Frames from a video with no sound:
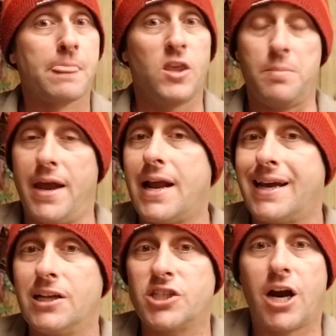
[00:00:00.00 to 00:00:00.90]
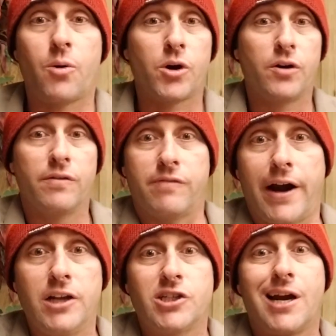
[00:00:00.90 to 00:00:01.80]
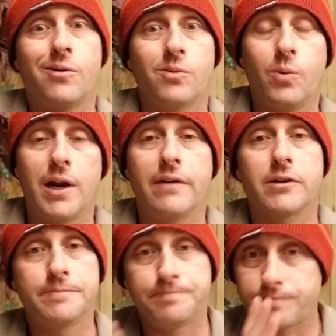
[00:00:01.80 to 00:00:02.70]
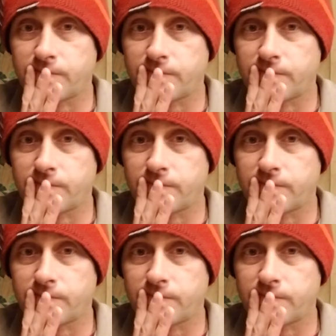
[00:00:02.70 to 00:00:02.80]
You may not get a shower, find a shower, whatever.